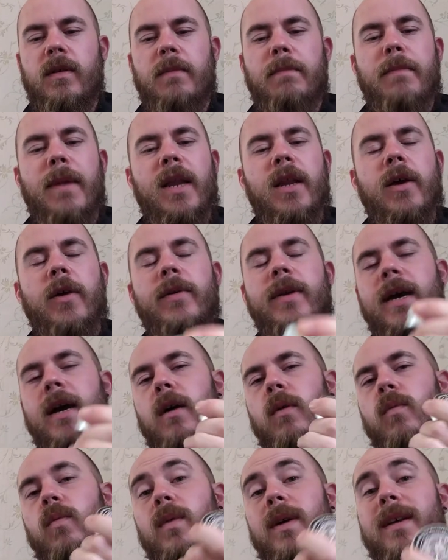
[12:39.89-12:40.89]
mellowed
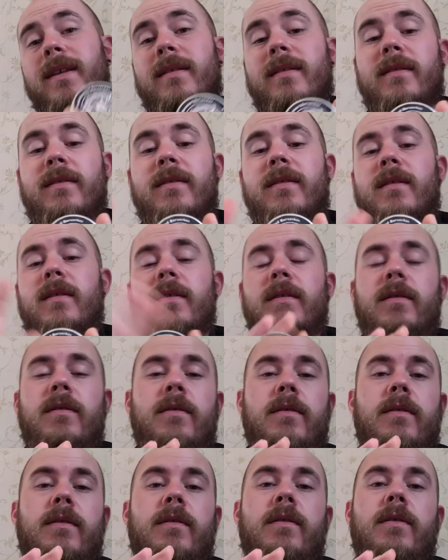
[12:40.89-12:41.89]
out with
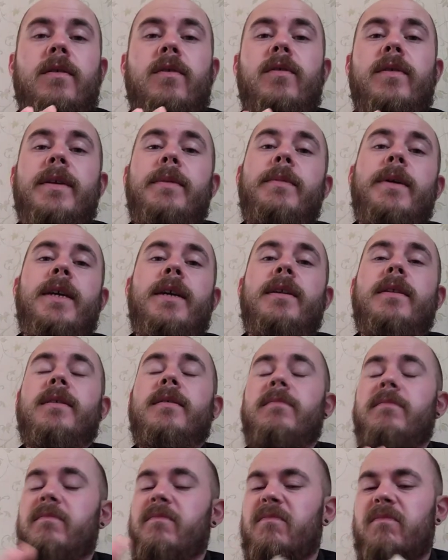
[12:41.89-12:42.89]
the
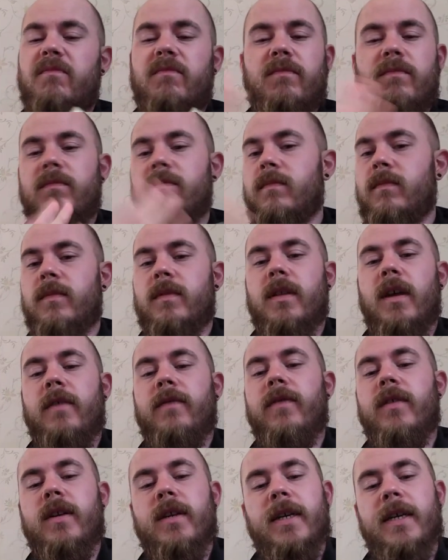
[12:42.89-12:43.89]
honeymead,
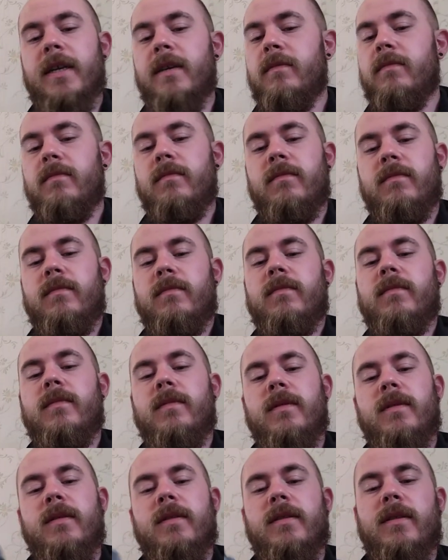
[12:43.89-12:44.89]
definitely
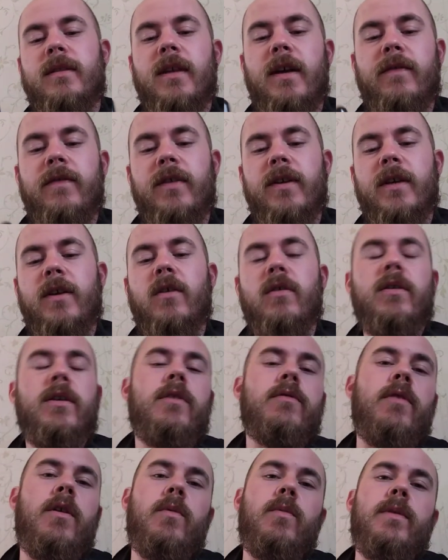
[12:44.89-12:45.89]
can't
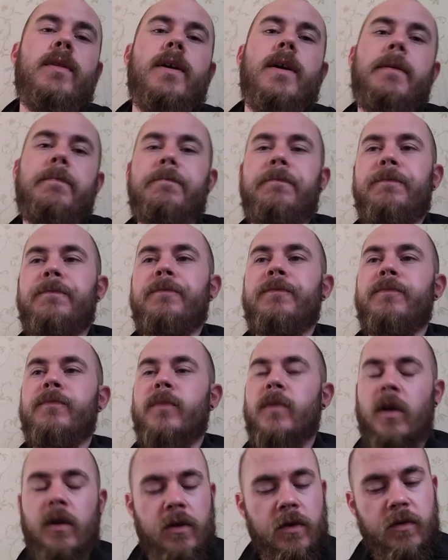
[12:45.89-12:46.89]
go wrong with that.
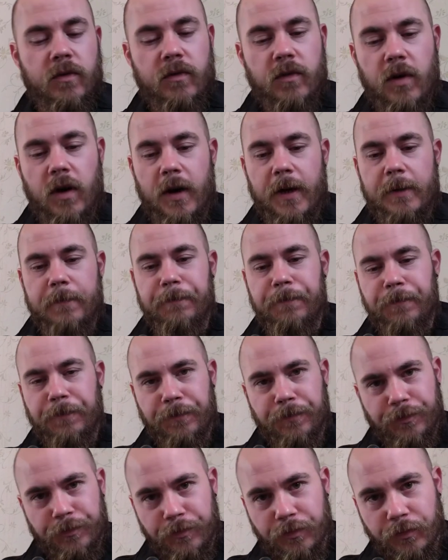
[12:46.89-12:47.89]
Right,
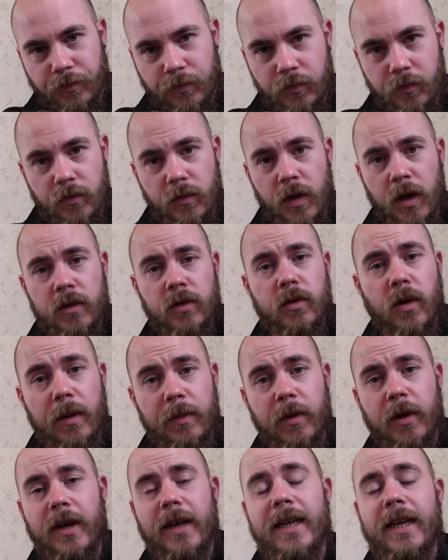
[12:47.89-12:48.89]
so
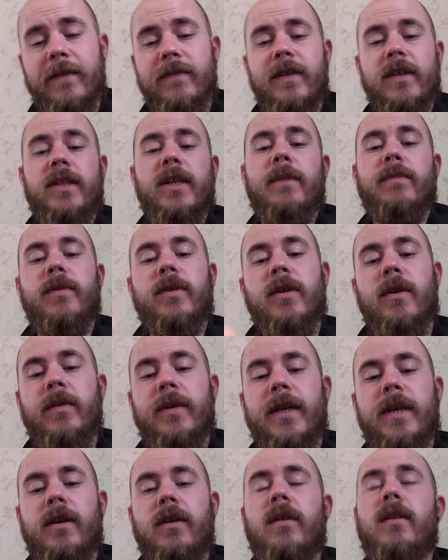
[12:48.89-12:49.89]
I'm going to leave this
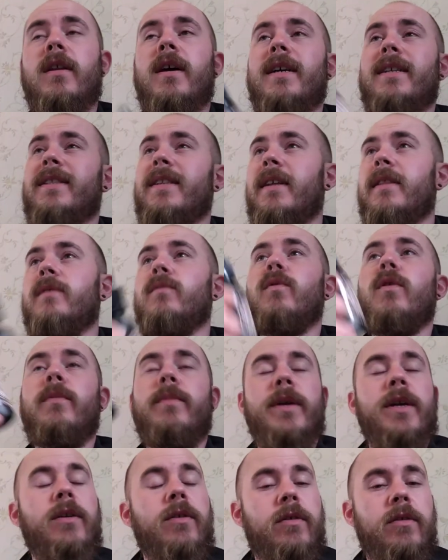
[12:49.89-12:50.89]
episode here. Like I said, there will
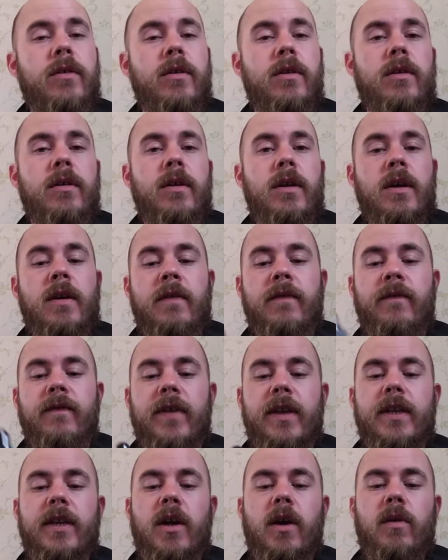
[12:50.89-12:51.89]
be another
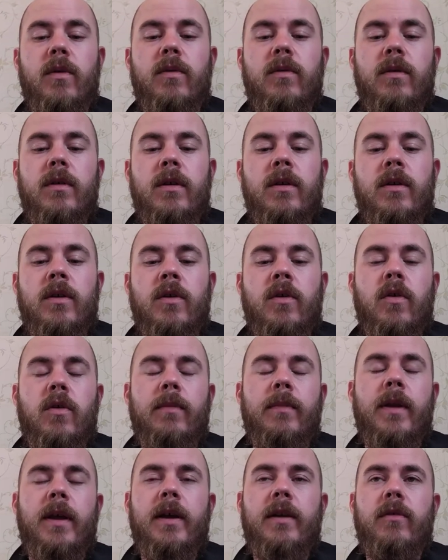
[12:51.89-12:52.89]
video
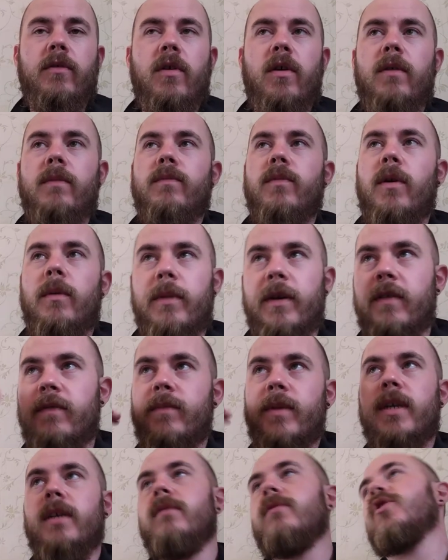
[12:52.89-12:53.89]
up later on, probably of
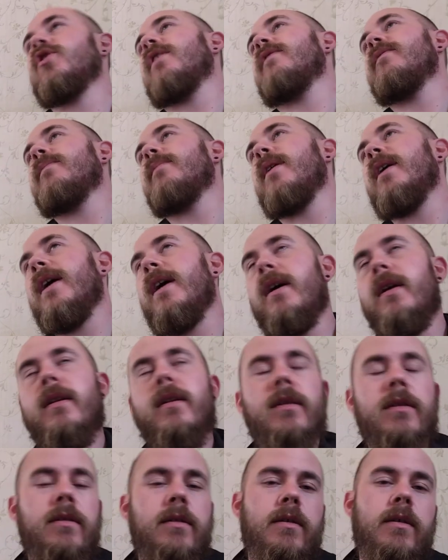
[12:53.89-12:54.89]
me shaving my
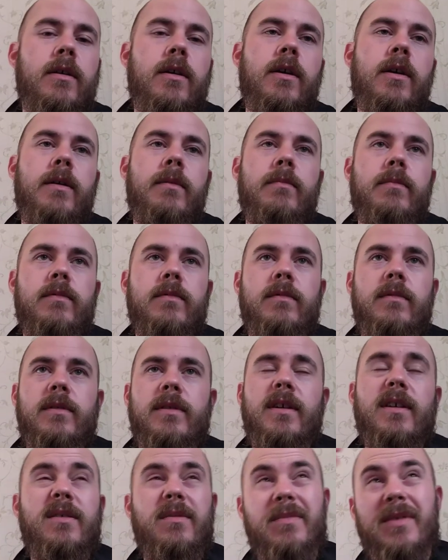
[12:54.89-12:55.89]
head. So
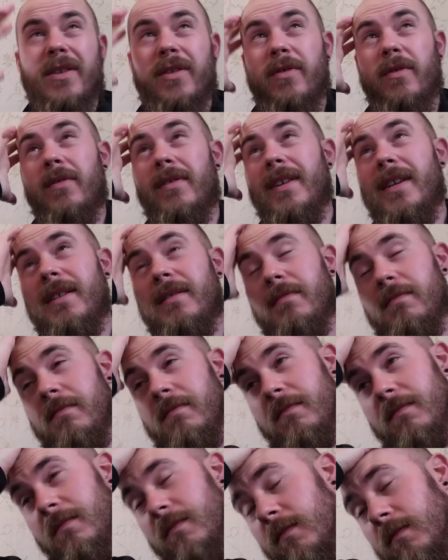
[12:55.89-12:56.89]
it'll be done in,
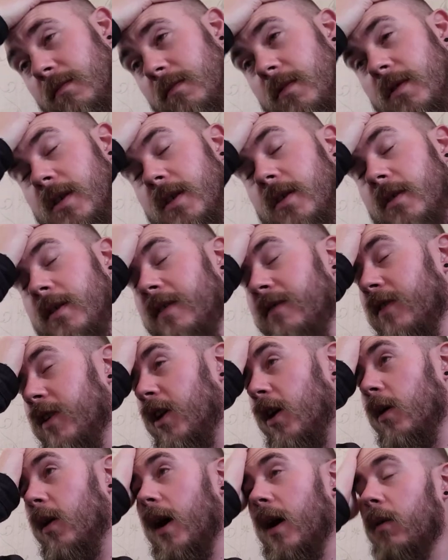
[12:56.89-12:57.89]
well, I don't even
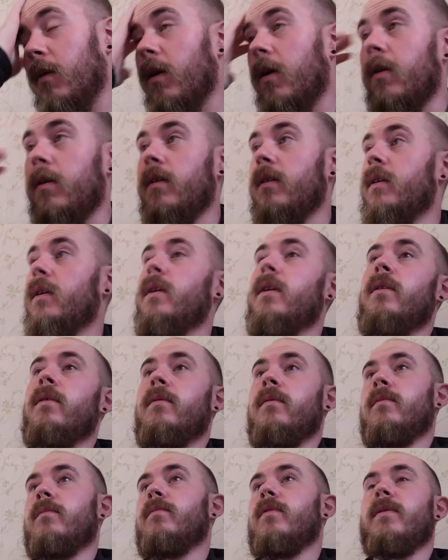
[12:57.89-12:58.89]
know how long,
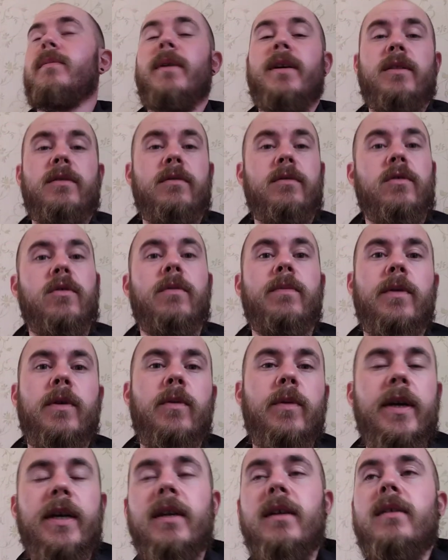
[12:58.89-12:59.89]
probably about a couple
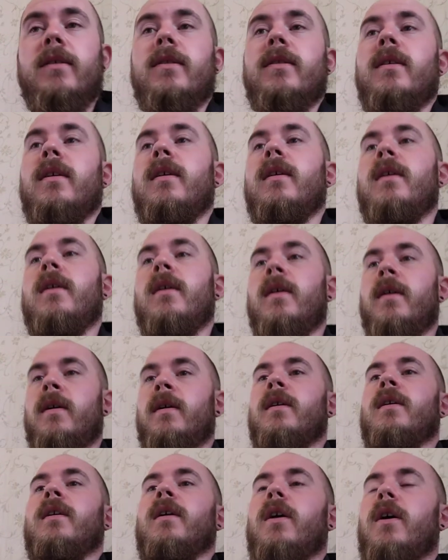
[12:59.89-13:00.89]
of weeks.
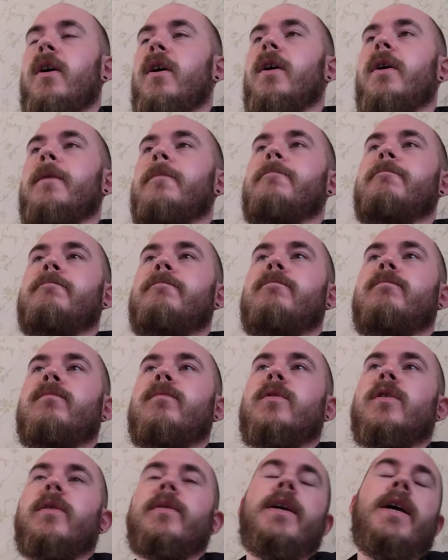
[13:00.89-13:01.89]

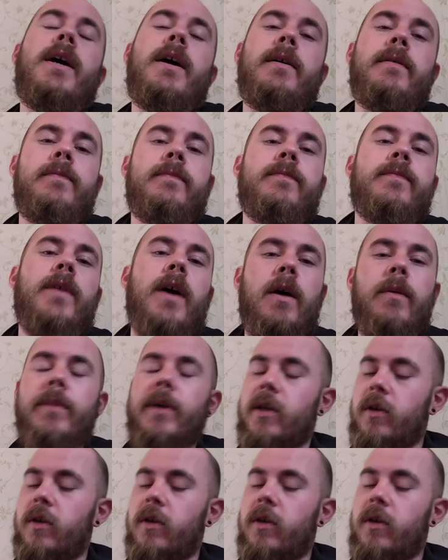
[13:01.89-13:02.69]
So yeah, that'll be